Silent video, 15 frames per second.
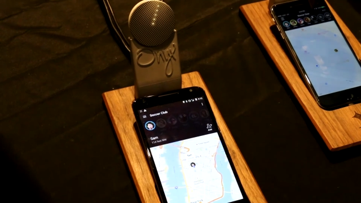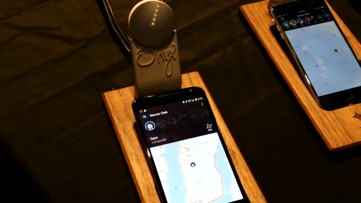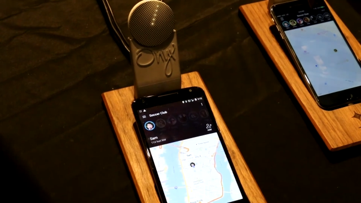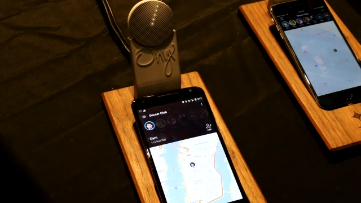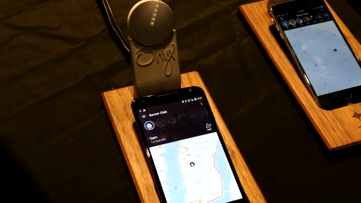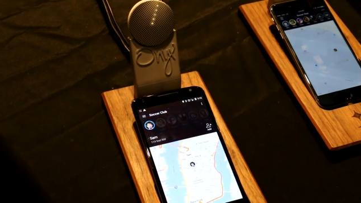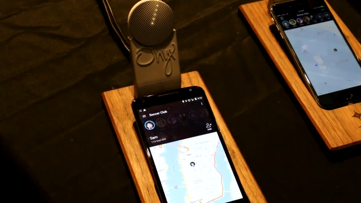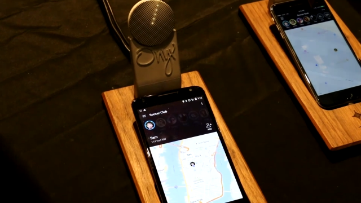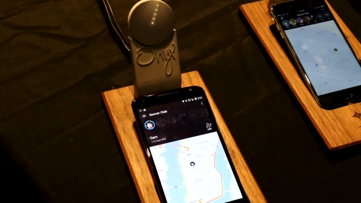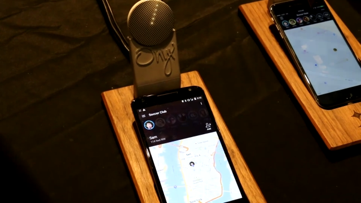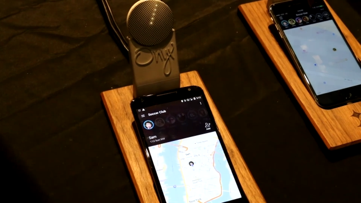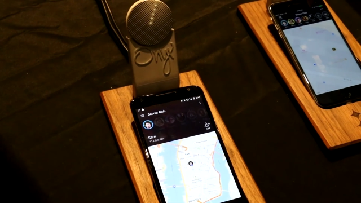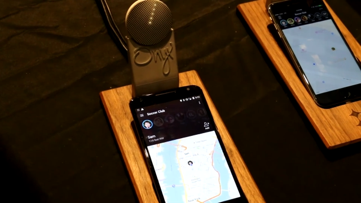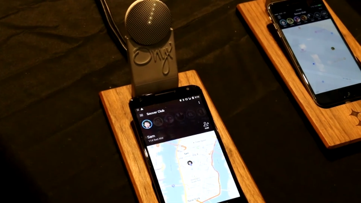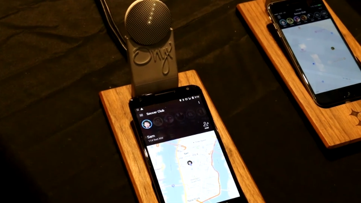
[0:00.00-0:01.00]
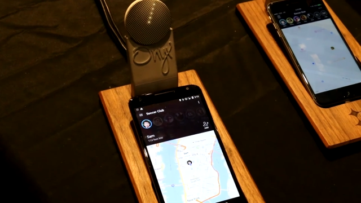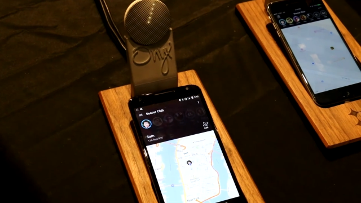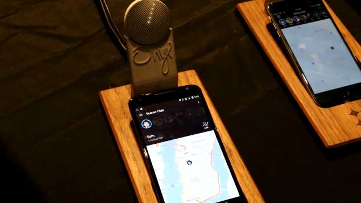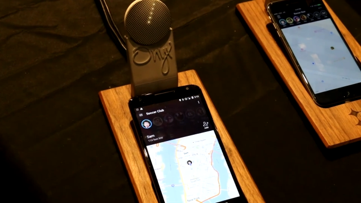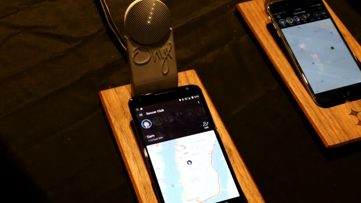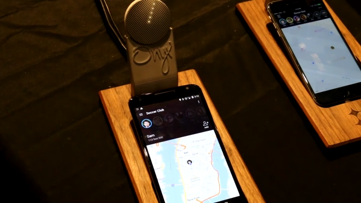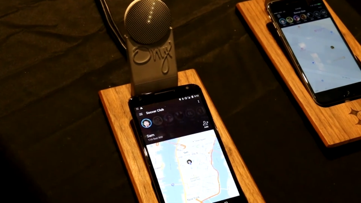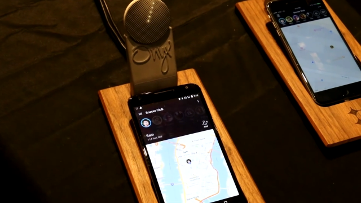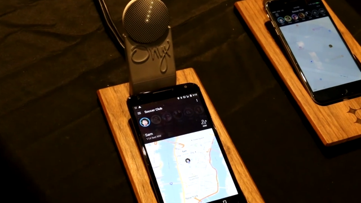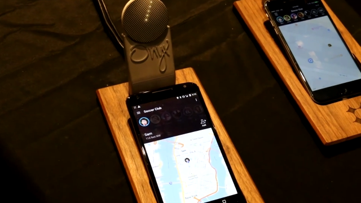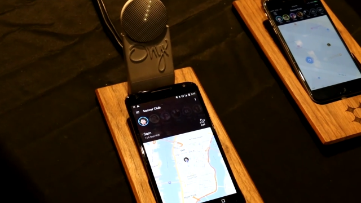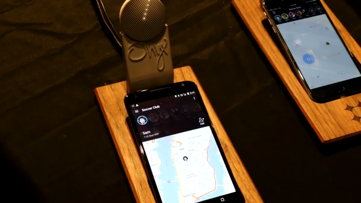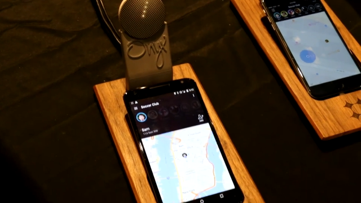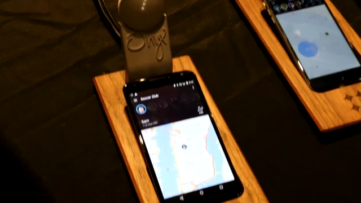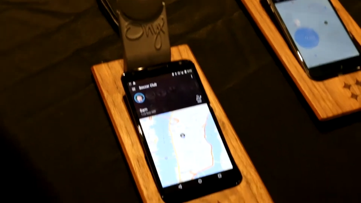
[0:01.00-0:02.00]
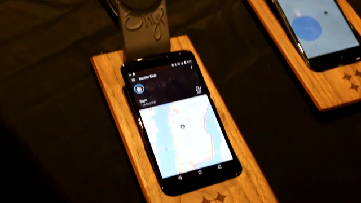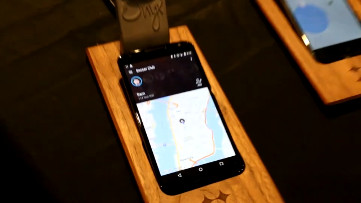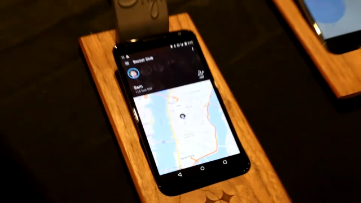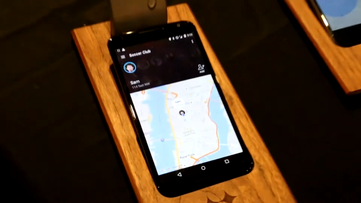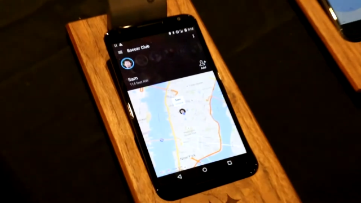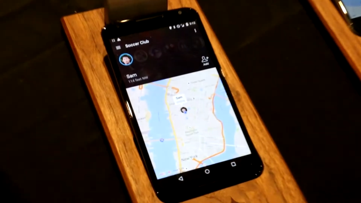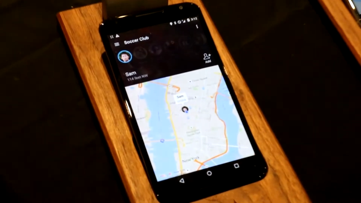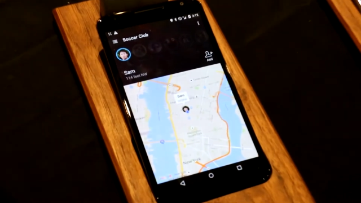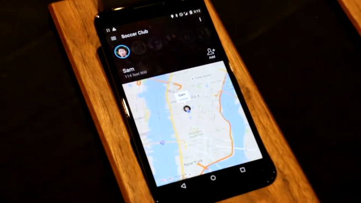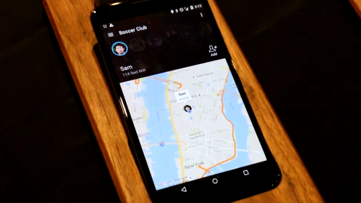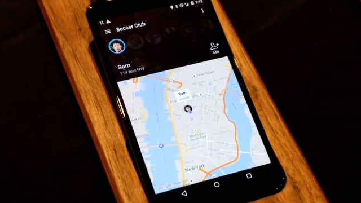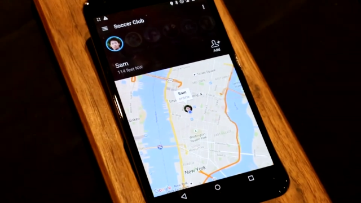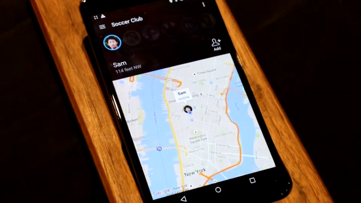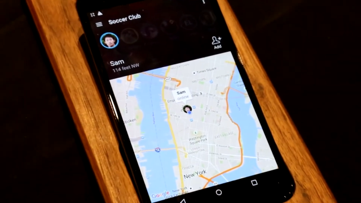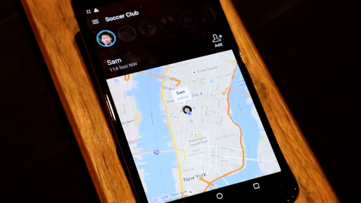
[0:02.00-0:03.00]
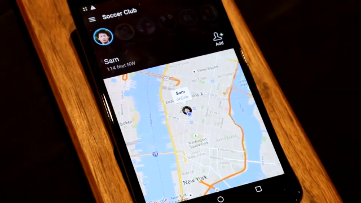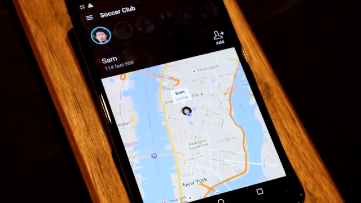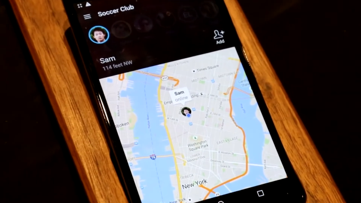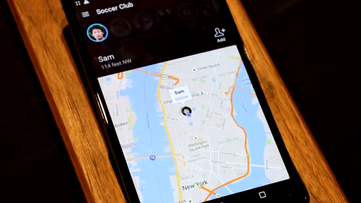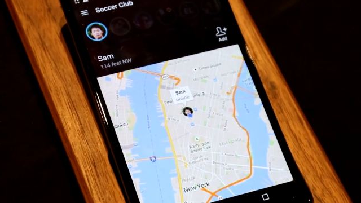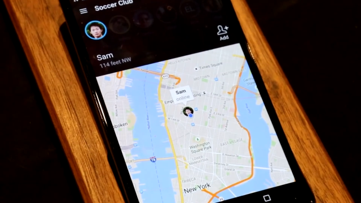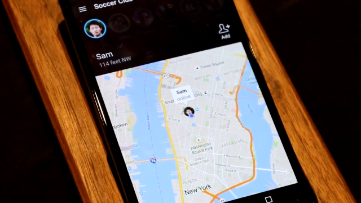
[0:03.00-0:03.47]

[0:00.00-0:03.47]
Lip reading: Nobody's mouth can be seen.